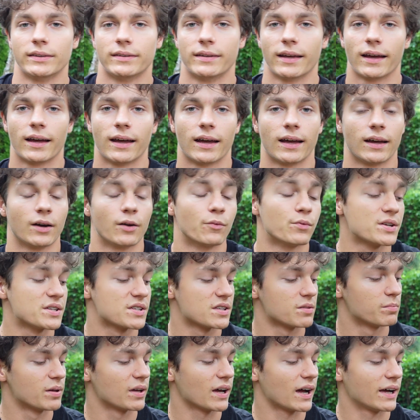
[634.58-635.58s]
The
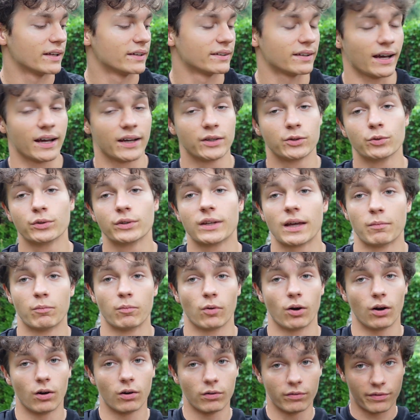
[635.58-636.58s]
reason behind I do them
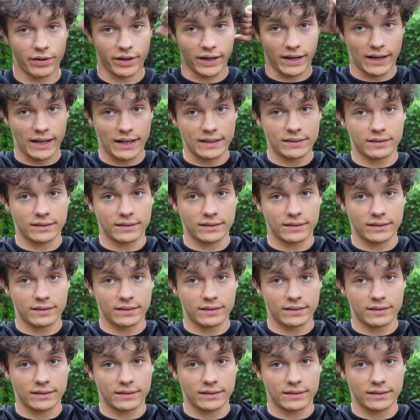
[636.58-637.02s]
overhead